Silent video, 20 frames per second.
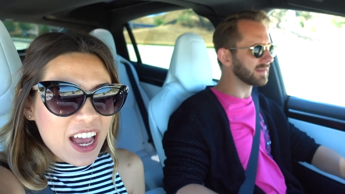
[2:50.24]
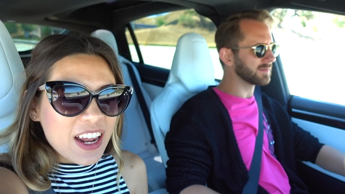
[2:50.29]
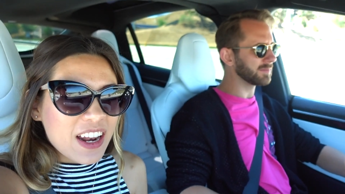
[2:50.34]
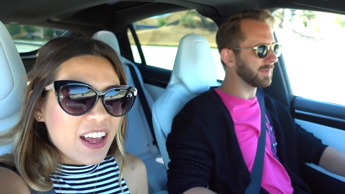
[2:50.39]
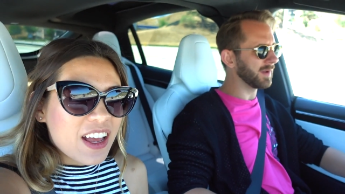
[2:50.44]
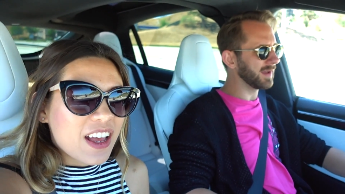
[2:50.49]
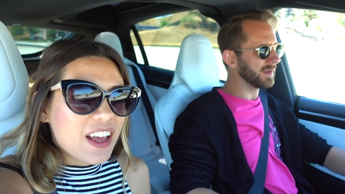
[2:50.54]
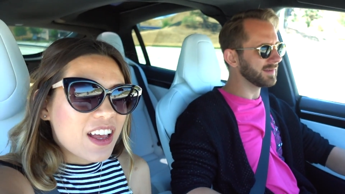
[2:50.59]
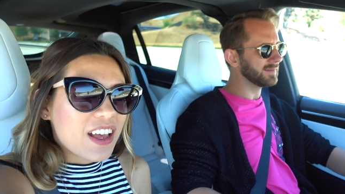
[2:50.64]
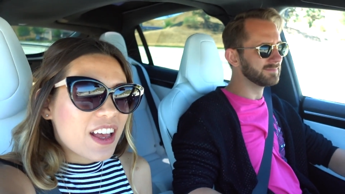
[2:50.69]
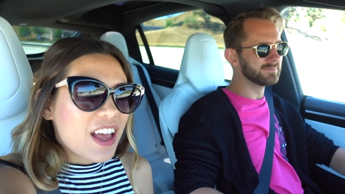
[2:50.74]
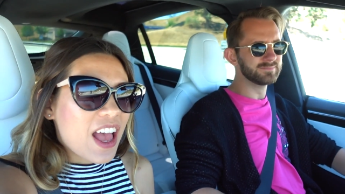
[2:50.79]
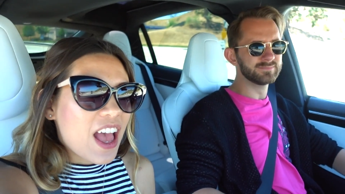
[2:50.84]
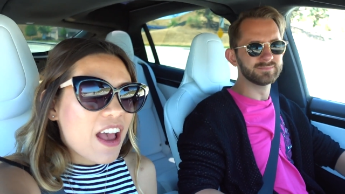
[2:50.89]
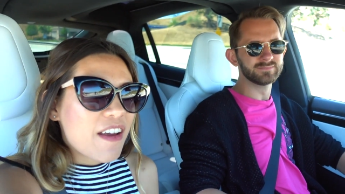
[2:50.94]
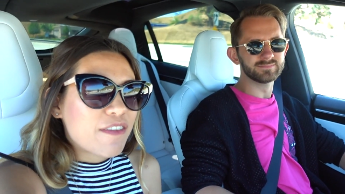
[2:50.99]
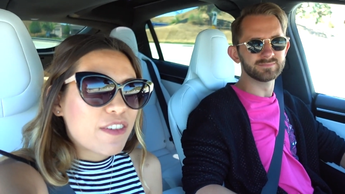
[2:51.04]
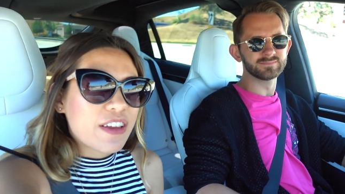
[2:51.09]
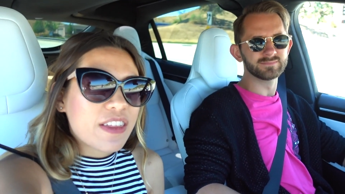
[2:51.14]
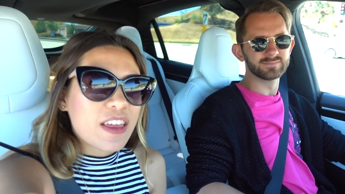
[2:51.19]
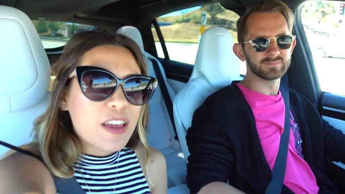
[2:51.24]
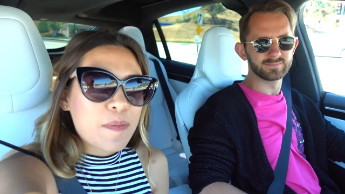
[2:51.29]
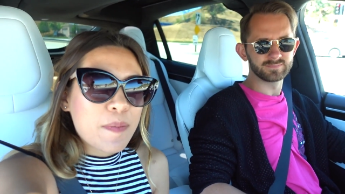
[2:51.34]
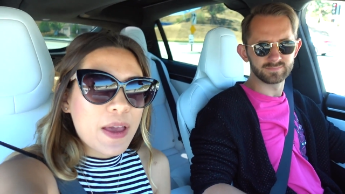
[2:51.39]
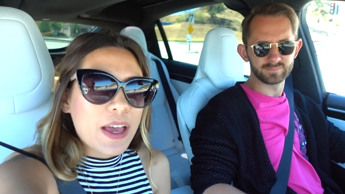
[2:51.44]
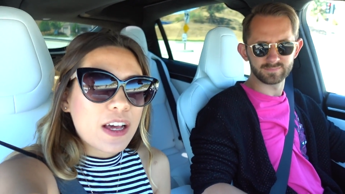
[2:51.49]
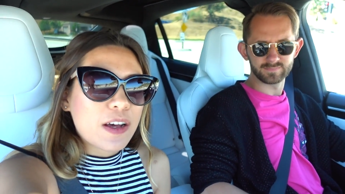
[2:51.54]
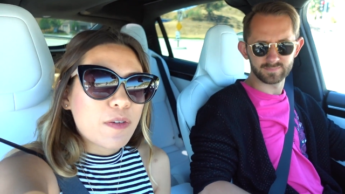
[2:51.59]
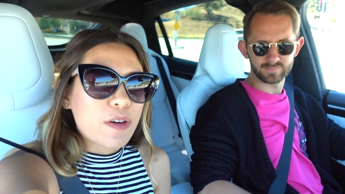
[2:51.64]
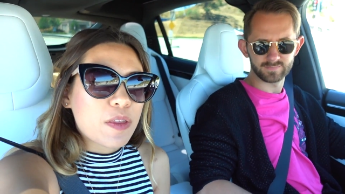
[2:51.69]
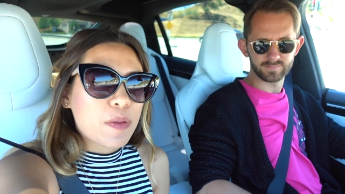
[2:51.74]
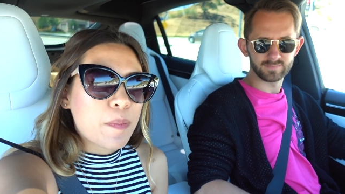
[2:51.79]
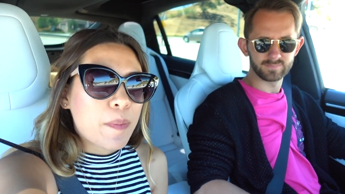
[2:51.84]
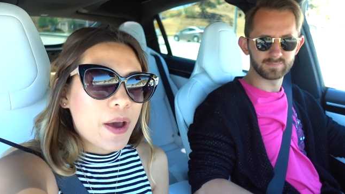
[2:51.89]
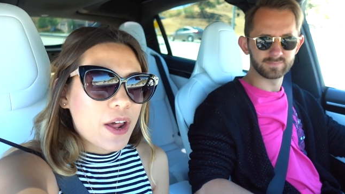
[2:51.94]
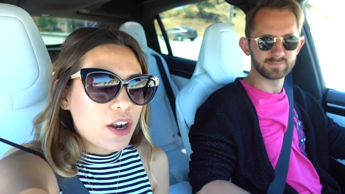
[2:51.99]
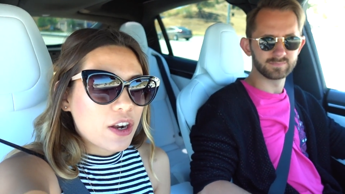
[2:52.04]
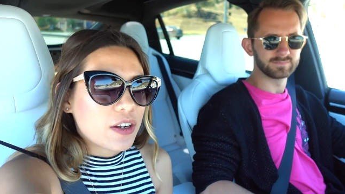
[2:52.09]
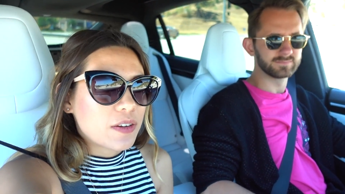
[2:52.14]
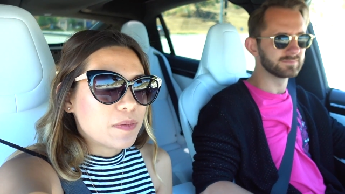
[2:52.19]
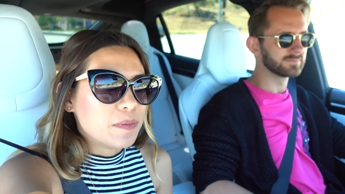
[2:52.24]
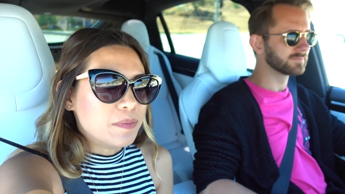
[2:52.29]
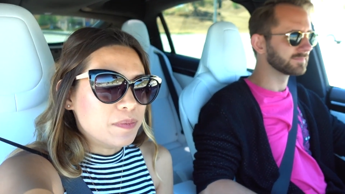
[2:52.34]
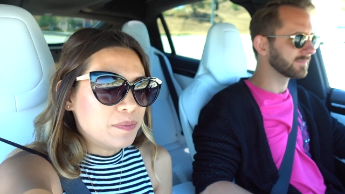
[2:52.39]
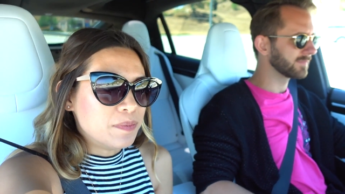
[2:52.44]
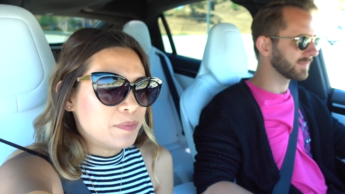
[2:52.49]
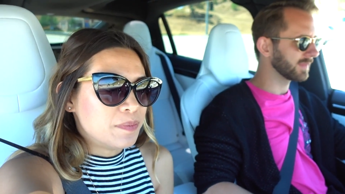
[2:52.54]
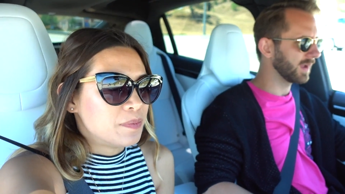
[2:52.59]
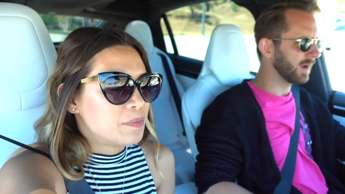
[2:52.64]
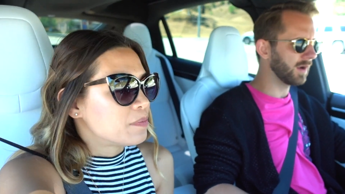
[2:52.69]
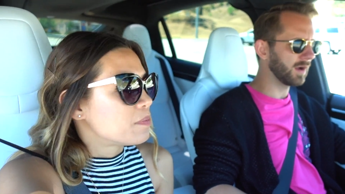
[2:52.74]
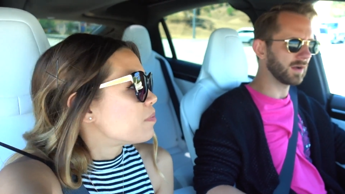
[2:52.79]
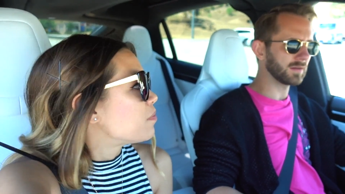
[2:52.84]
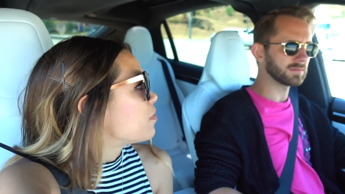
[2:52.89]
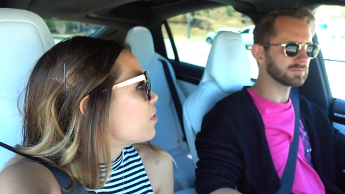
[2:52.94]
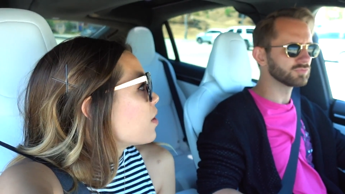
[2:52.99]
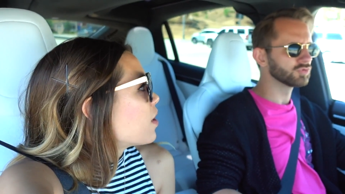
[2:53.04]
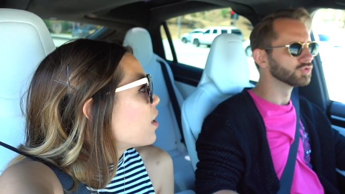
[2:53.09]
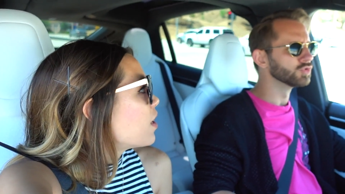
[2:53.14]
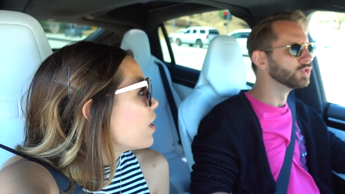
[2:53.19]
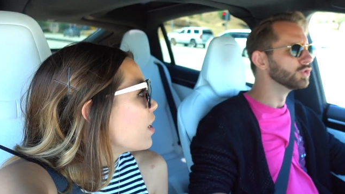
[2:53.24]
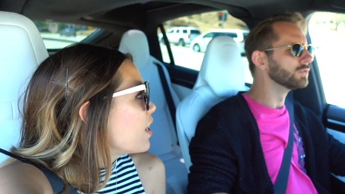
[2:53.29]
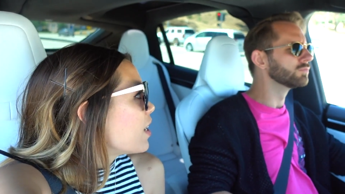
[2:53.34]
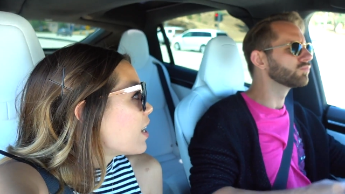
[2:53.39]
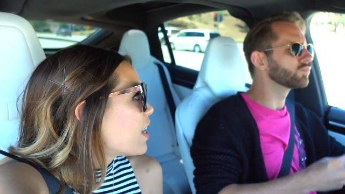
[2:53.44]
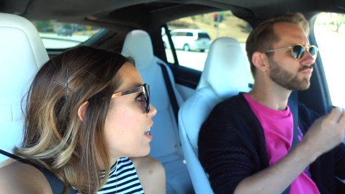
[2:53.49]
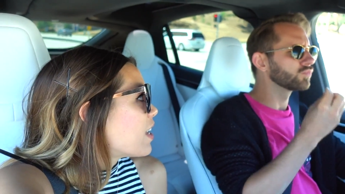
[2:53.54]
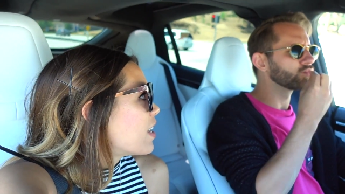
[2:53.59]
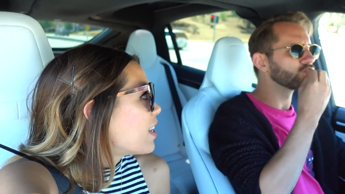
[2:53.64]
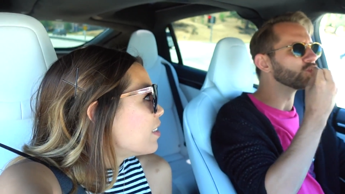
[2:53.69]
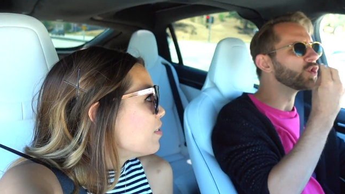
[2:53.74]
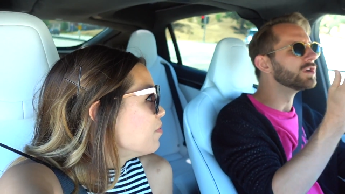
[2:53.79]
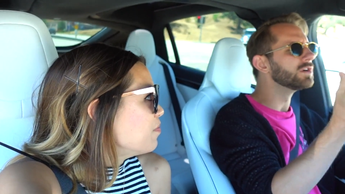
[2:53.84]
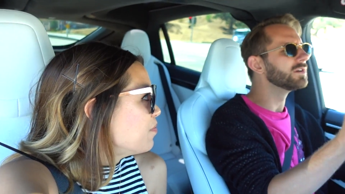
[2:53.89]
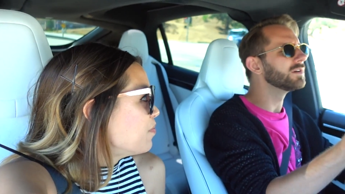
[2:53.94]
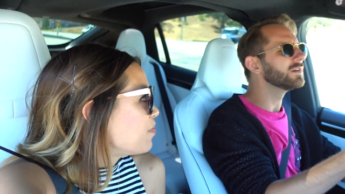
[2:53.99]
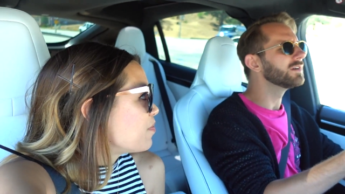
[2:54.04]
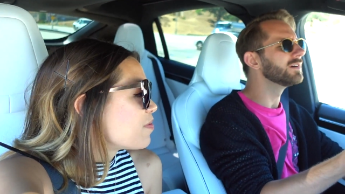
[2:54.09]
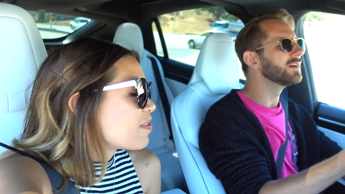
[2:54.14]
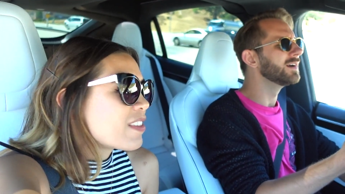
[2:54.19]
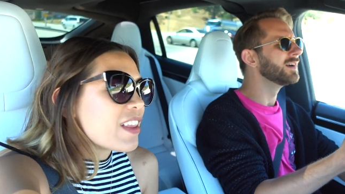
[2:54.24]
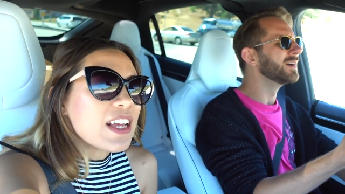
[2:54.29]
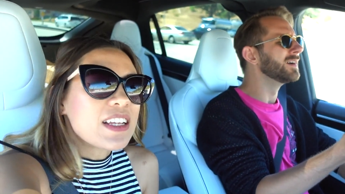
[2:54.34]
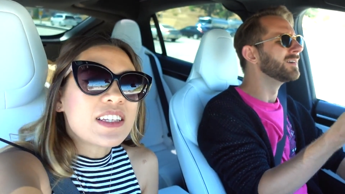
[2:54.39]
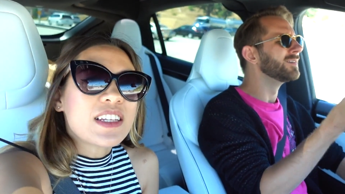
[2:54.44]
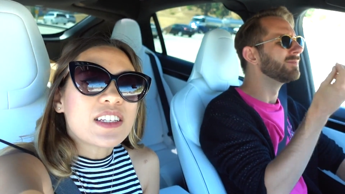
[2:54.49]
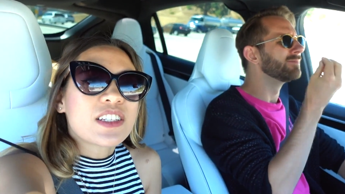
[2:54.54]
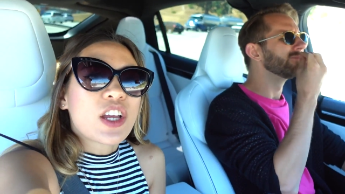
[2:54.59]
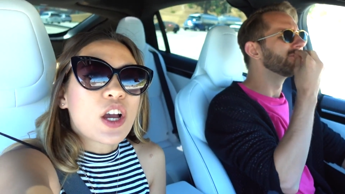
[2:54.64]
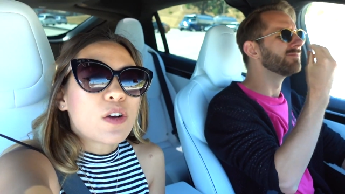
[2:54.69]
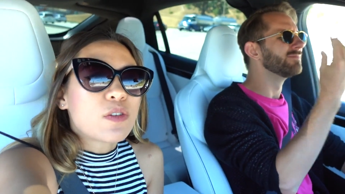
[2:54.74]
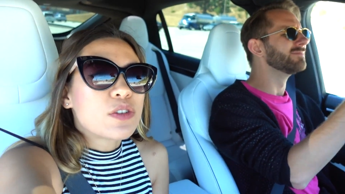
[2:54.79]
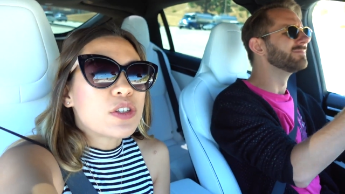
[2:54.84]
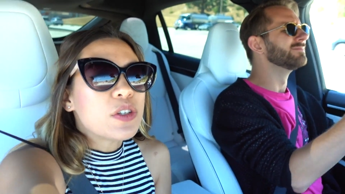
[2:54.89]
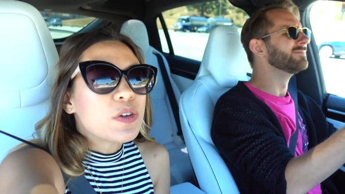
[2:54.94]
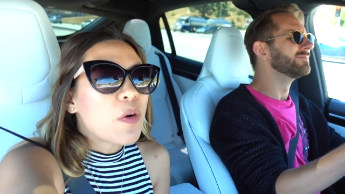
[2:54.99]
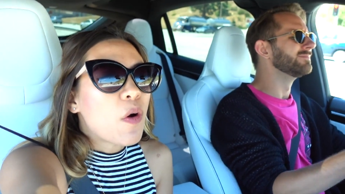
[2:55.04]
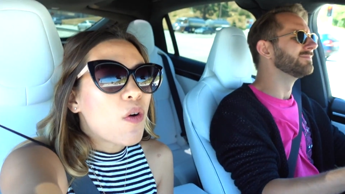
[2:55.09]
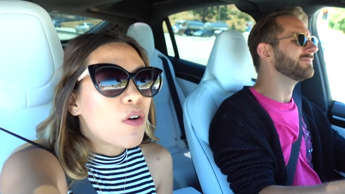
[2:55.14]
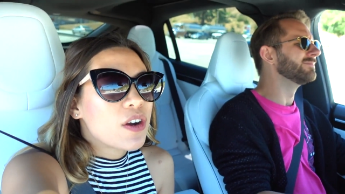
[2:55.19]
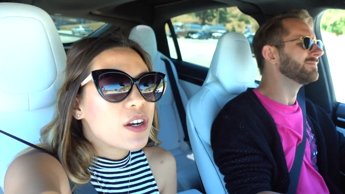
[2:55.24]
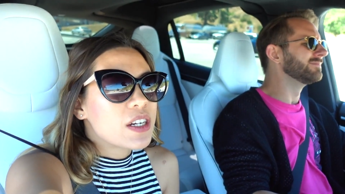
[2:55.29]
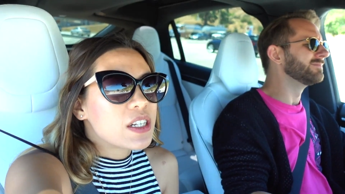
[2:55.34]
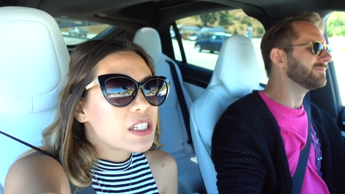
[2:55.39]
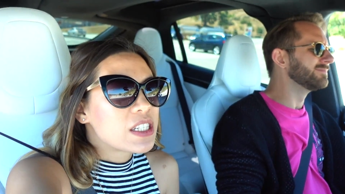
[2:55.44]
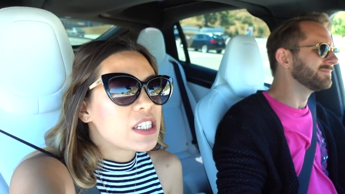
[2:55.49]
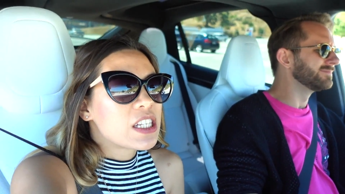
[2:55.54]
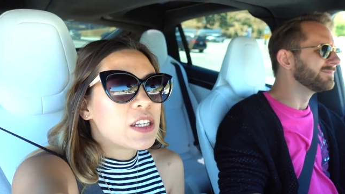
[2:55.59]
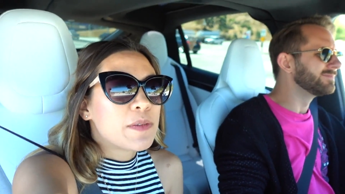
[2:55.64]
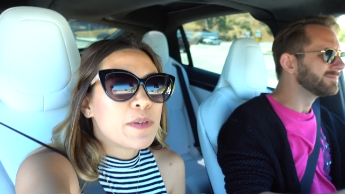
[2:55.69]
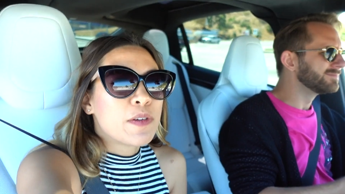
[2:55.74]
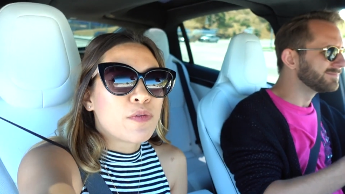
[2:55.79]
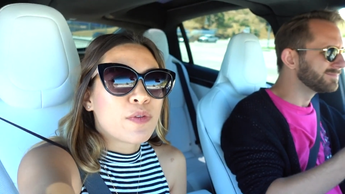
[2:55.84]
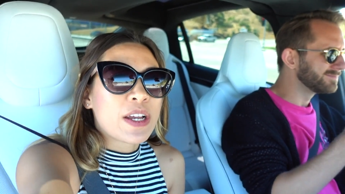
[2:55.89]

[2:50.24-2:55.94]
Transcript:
Speaker 1: had a fine. Everything bagel with butter. Ah. That's his go-to, or a cinnamon